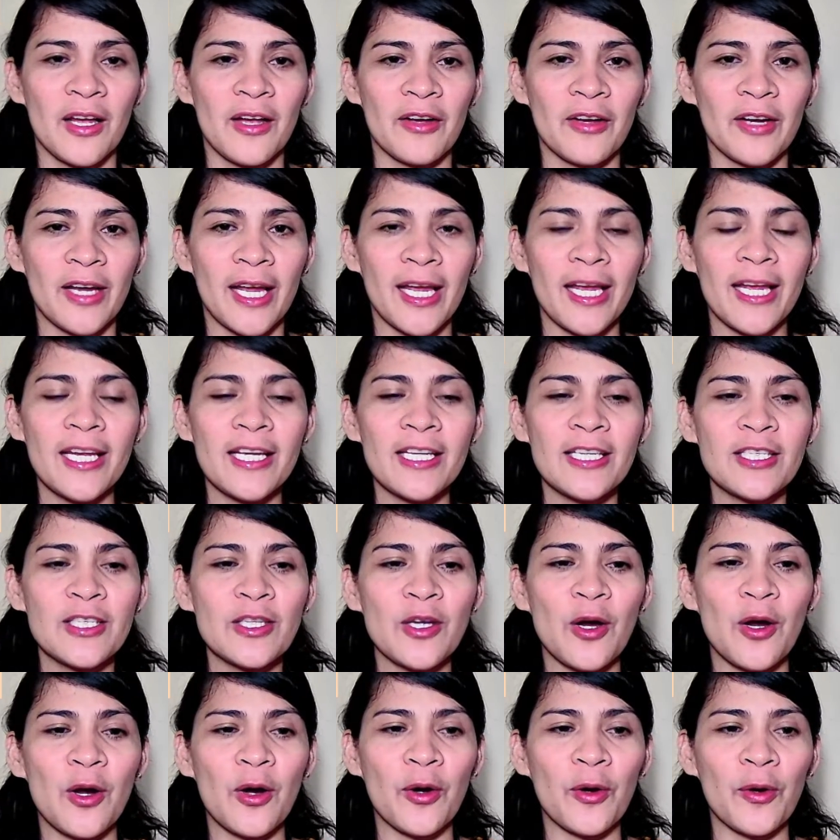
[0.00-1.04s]
Okay,
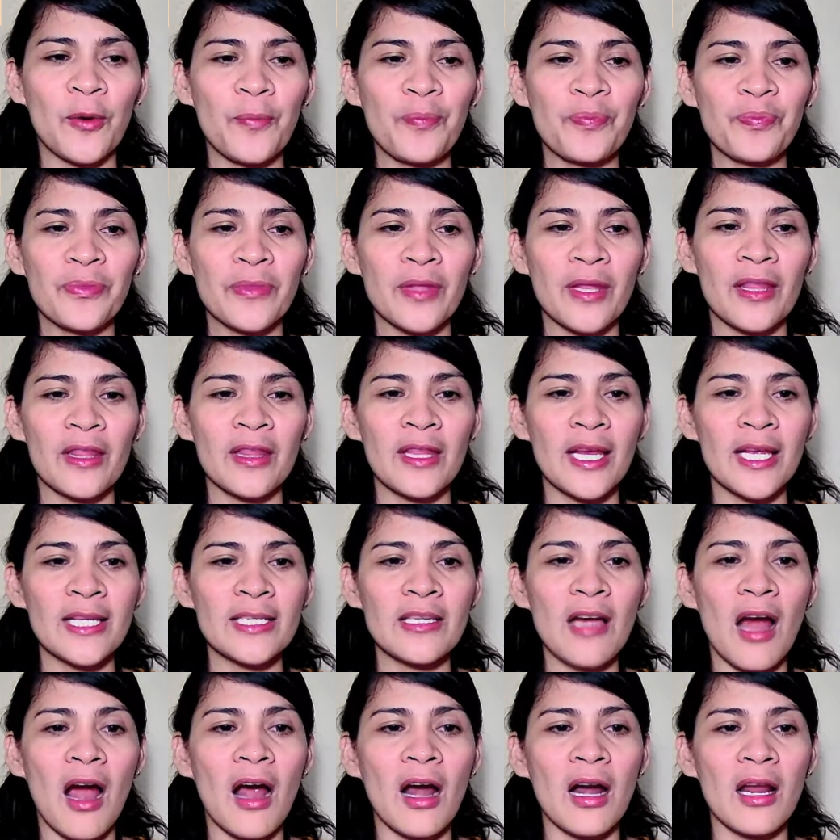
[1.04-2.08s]
so these
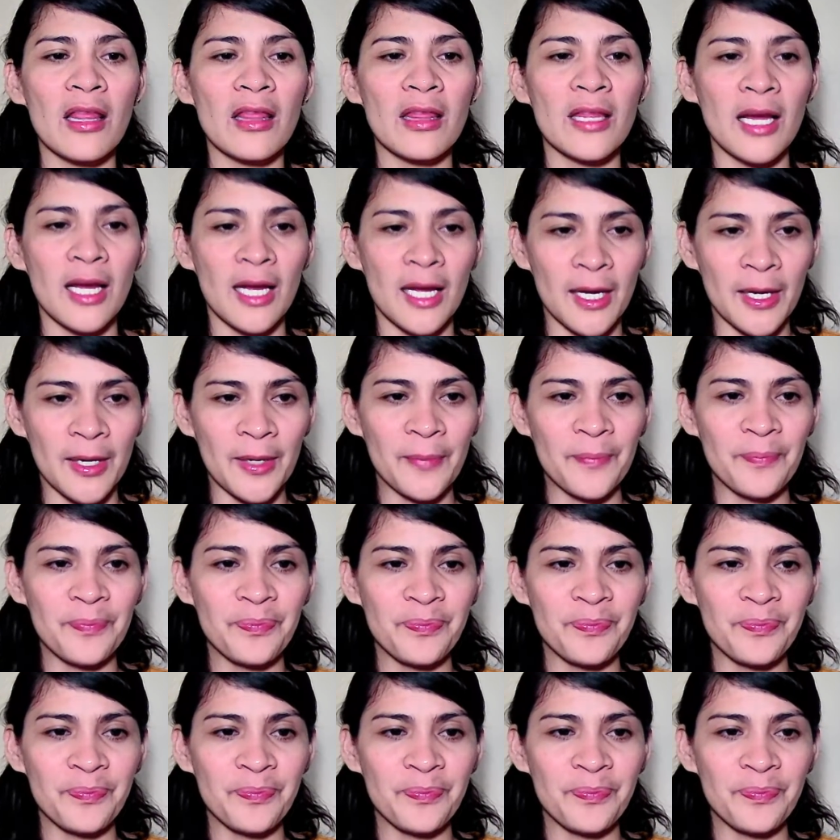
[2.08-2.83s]
are the